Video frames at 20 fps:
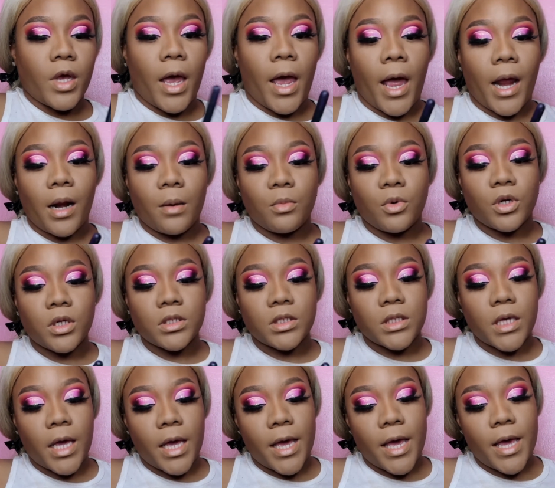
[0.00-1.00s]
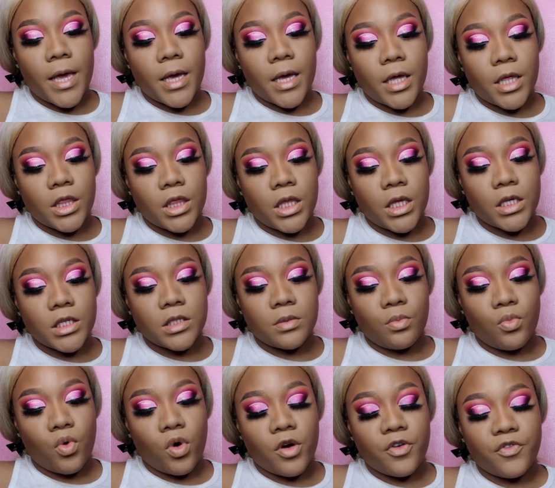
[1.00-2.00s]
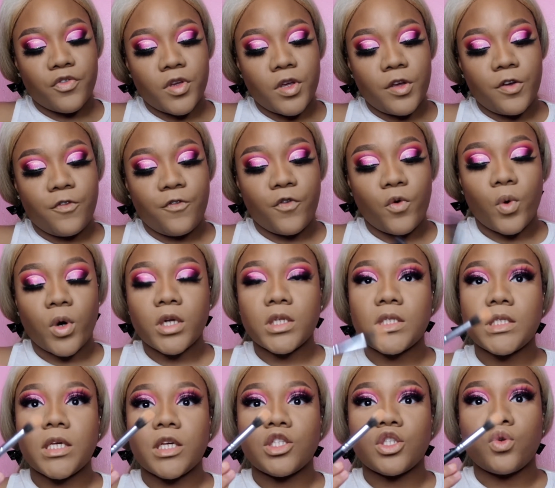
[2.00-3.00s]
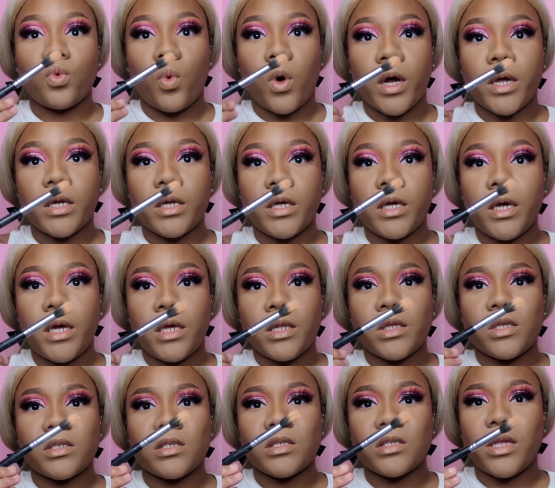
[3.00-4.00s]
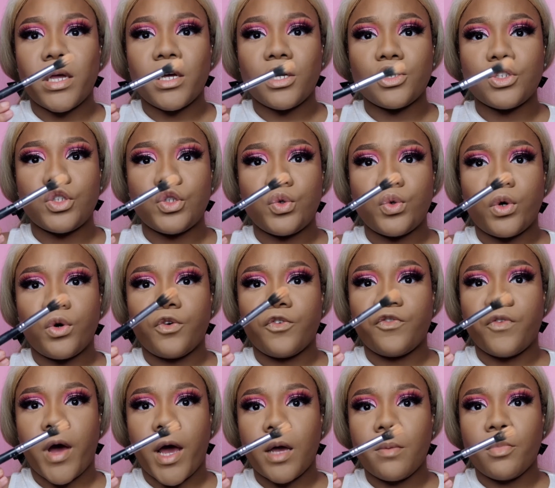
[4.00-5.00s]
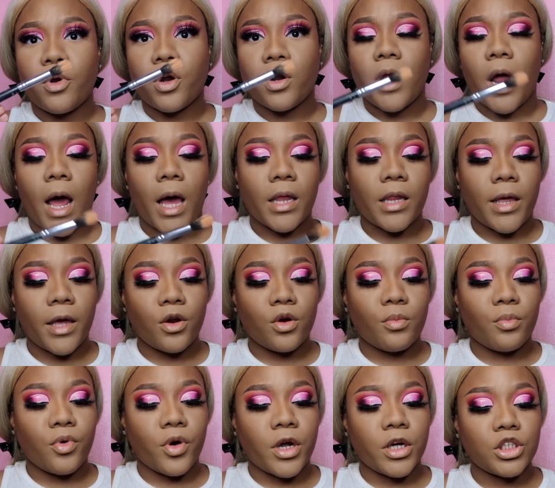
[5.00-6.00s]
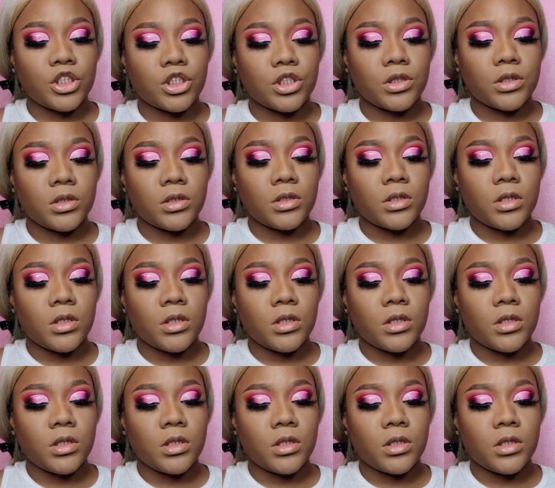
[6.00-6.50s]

and I'm going to take this Morphe 461. This is like a duo fiber highlighter brush.